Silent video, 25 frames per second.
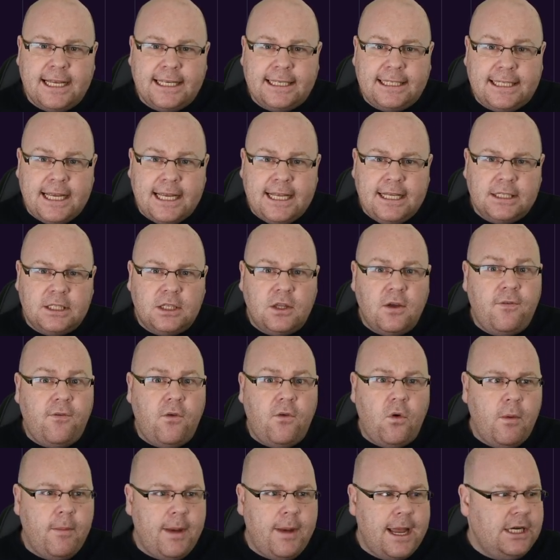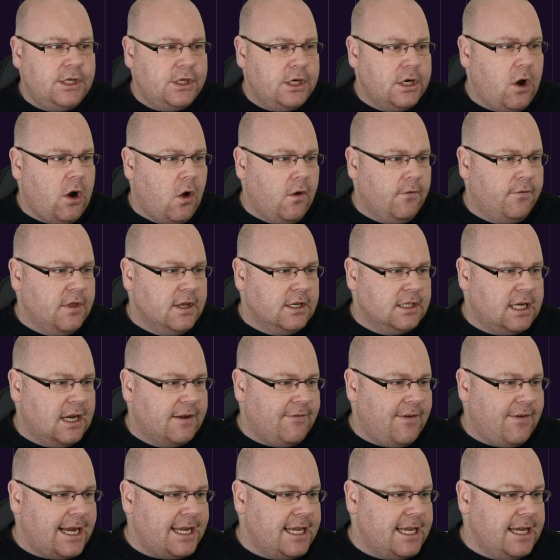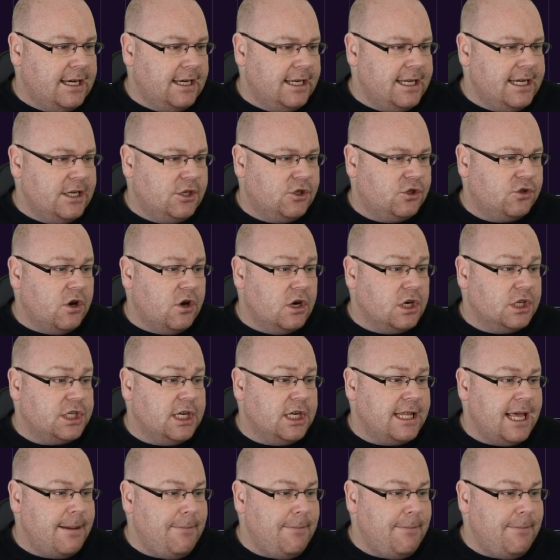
since the formation of the Slovakian league structure.